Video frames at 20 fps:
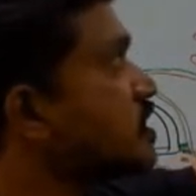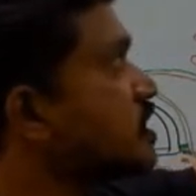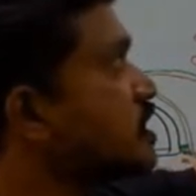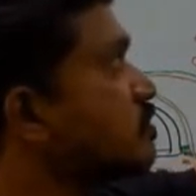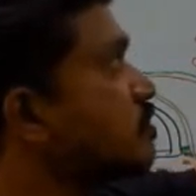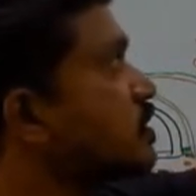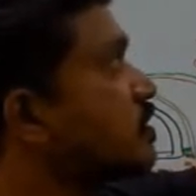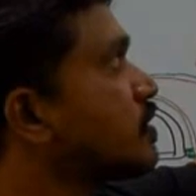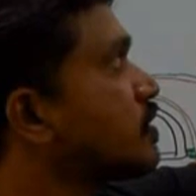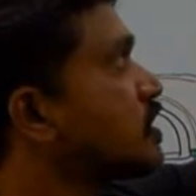in
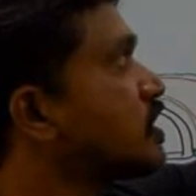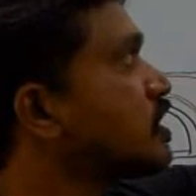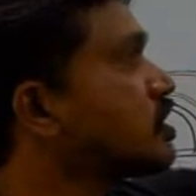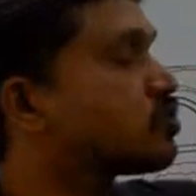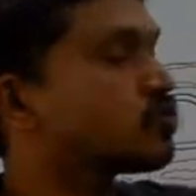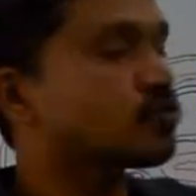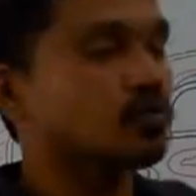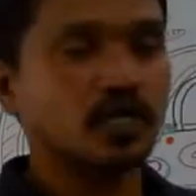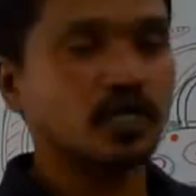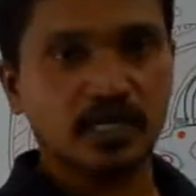between these
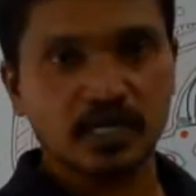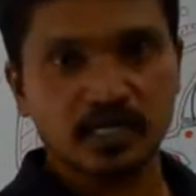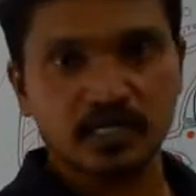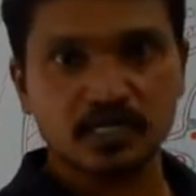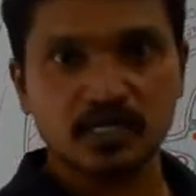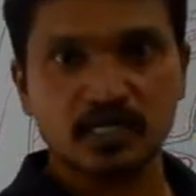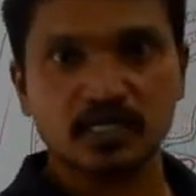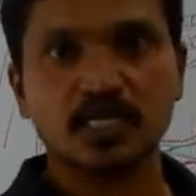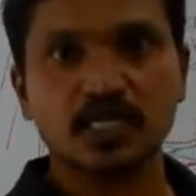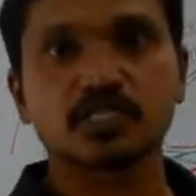2 layers.
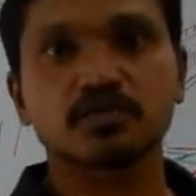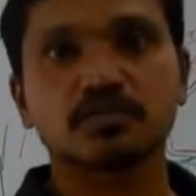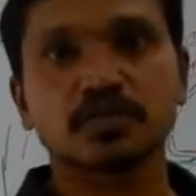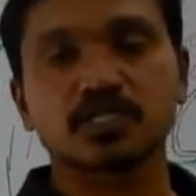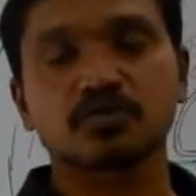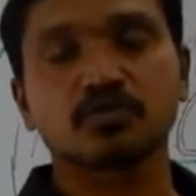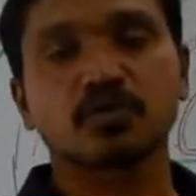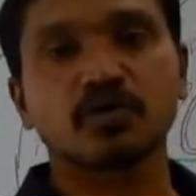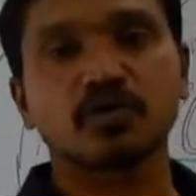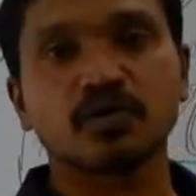That space
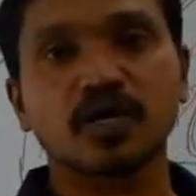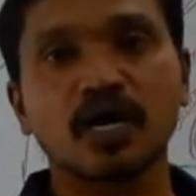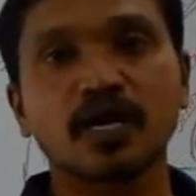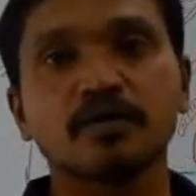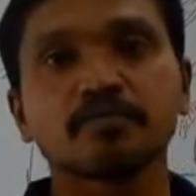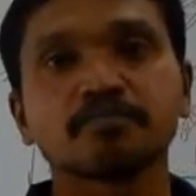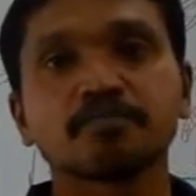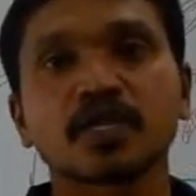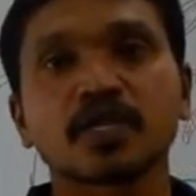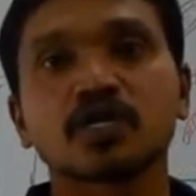what we call
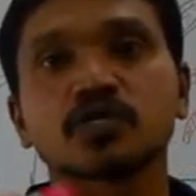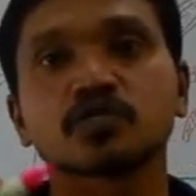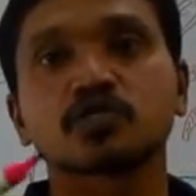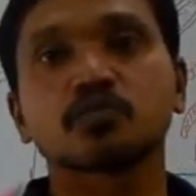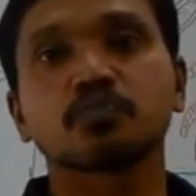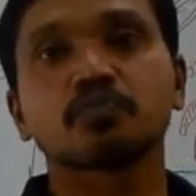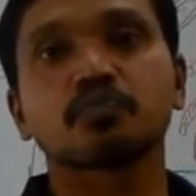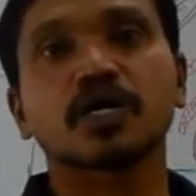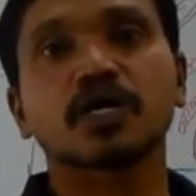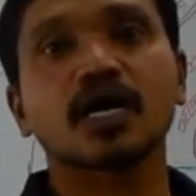
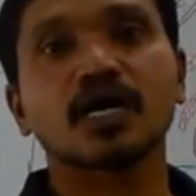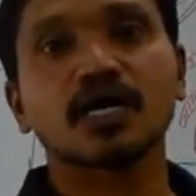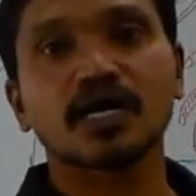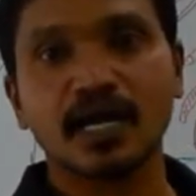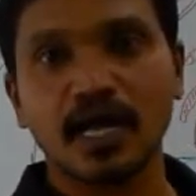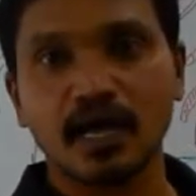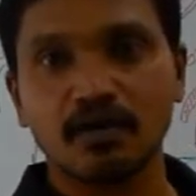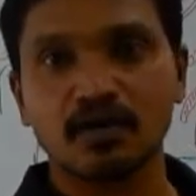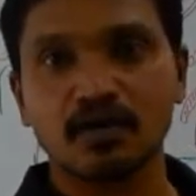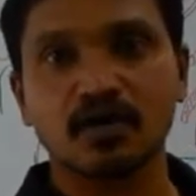
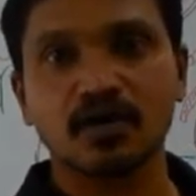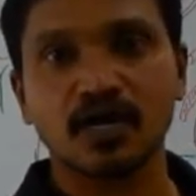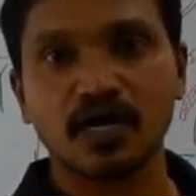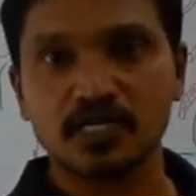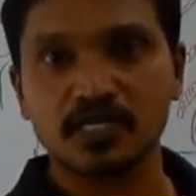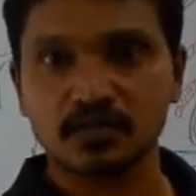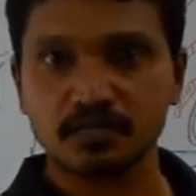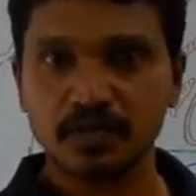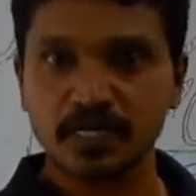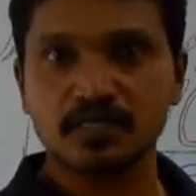supraclavicular
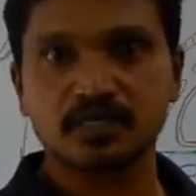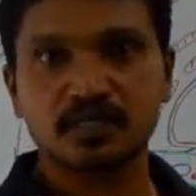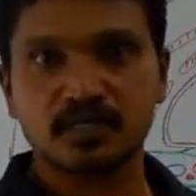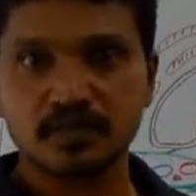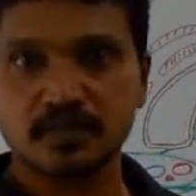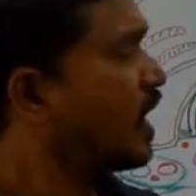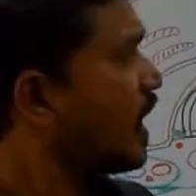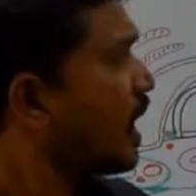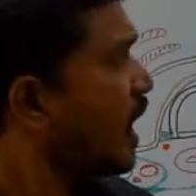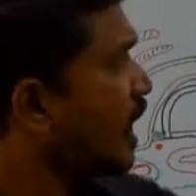space.
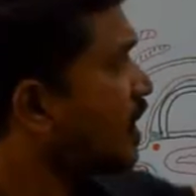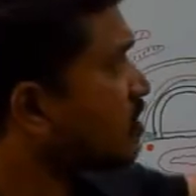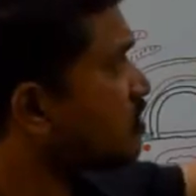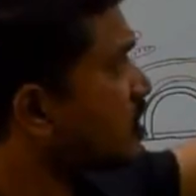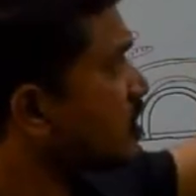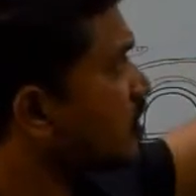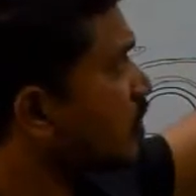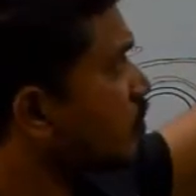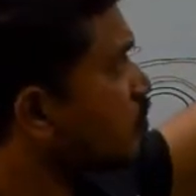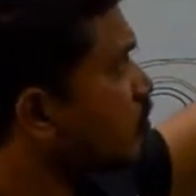Actually
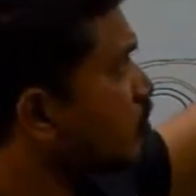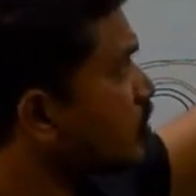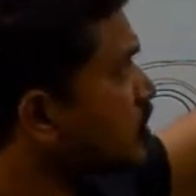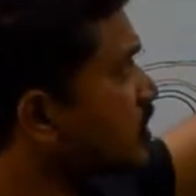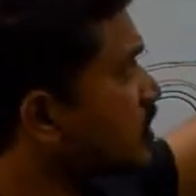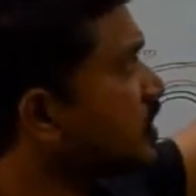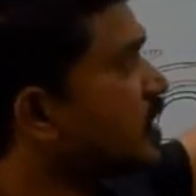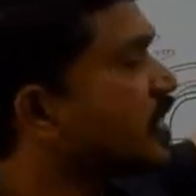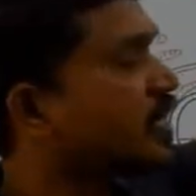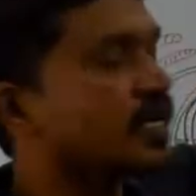the
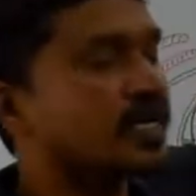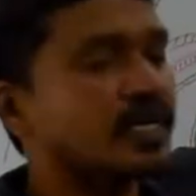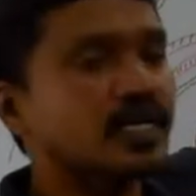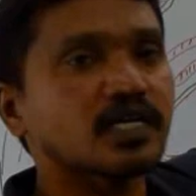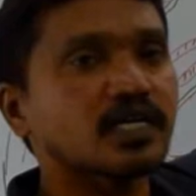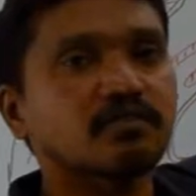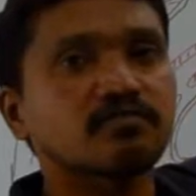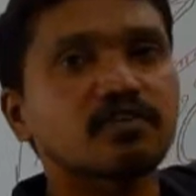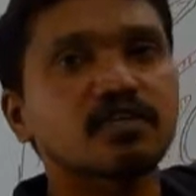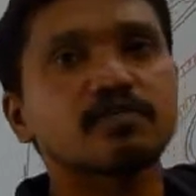posterior layer
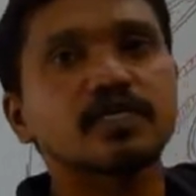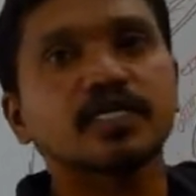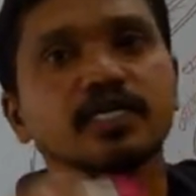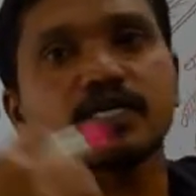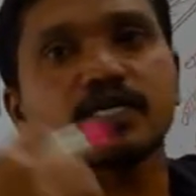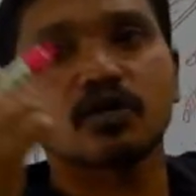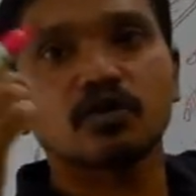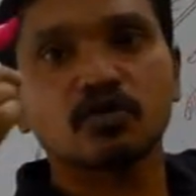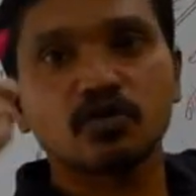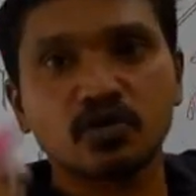will be
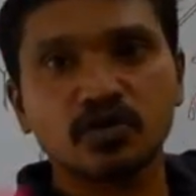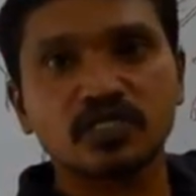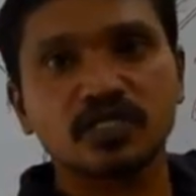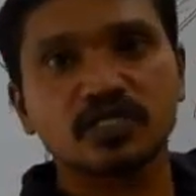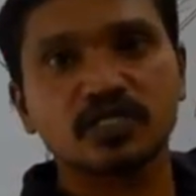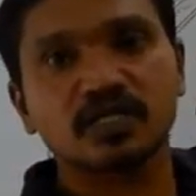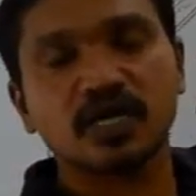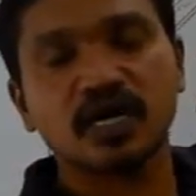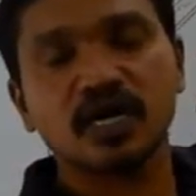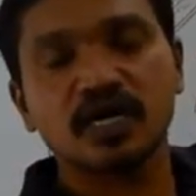enclosing
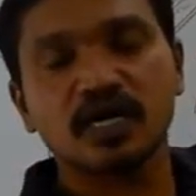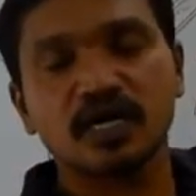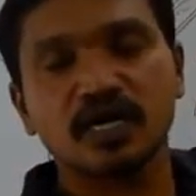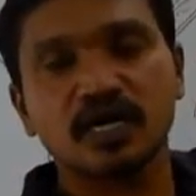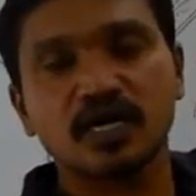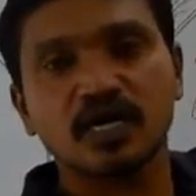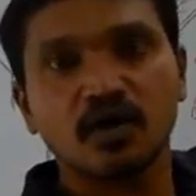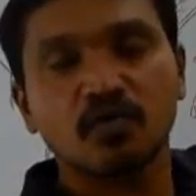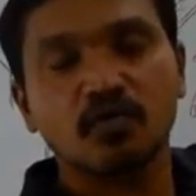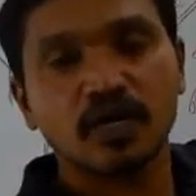the
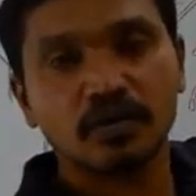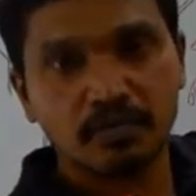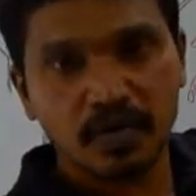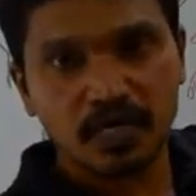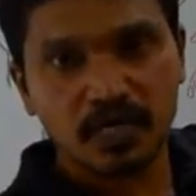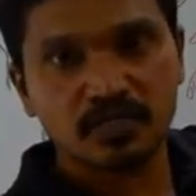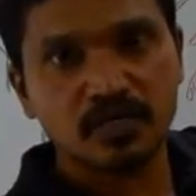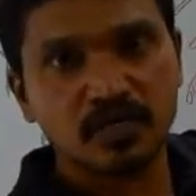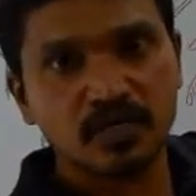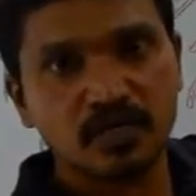one
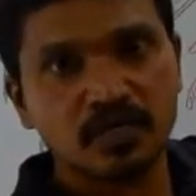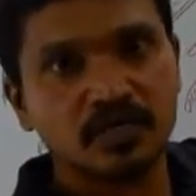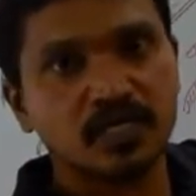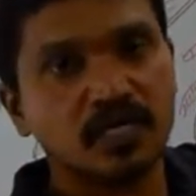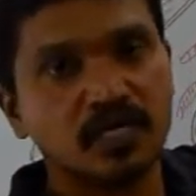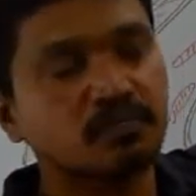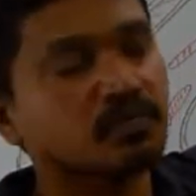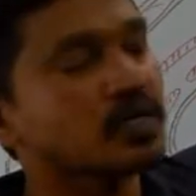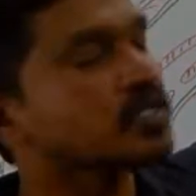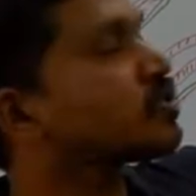muscle,
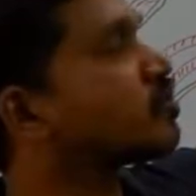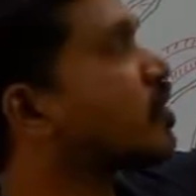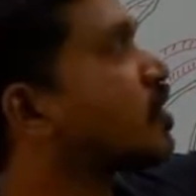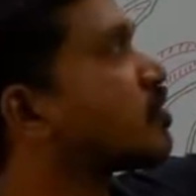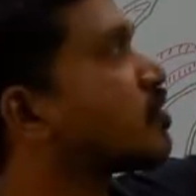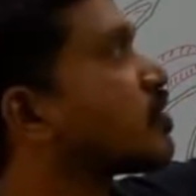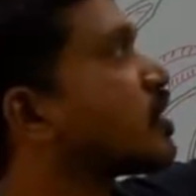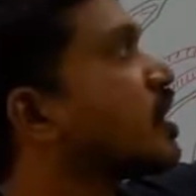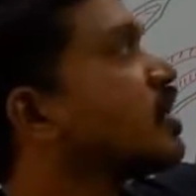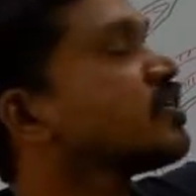that muscle what
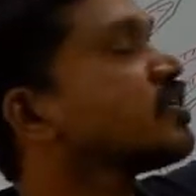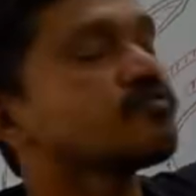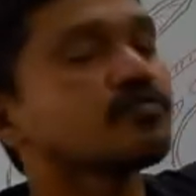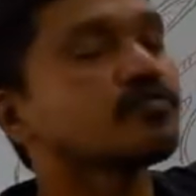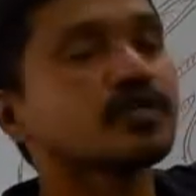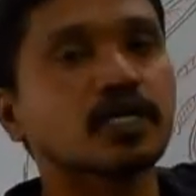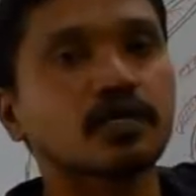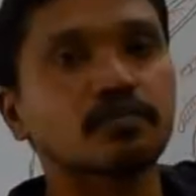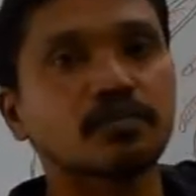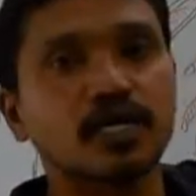we call
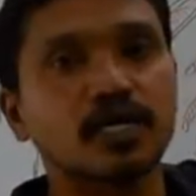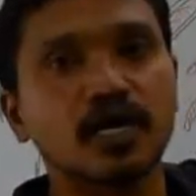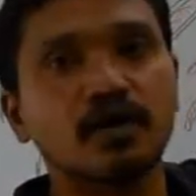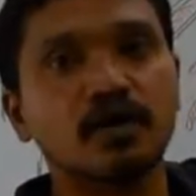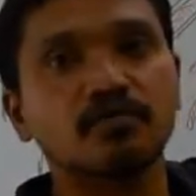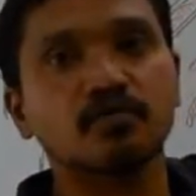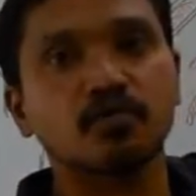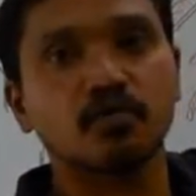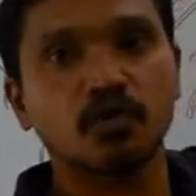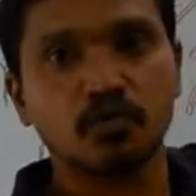inferior belly of
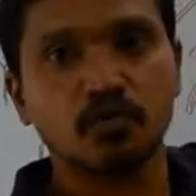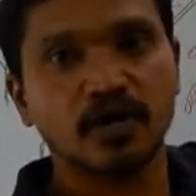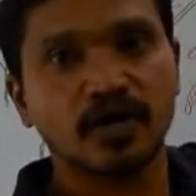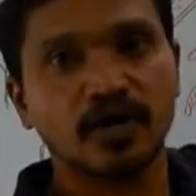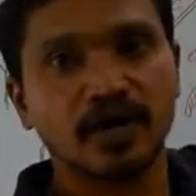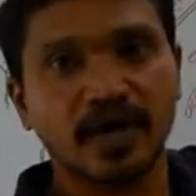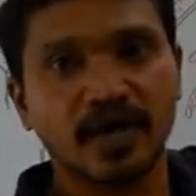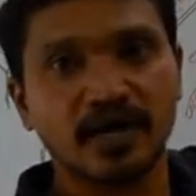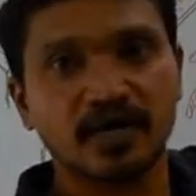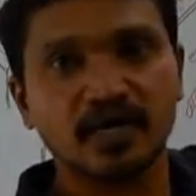
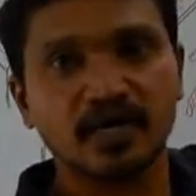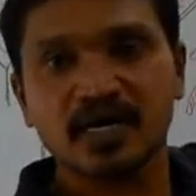omohyoid.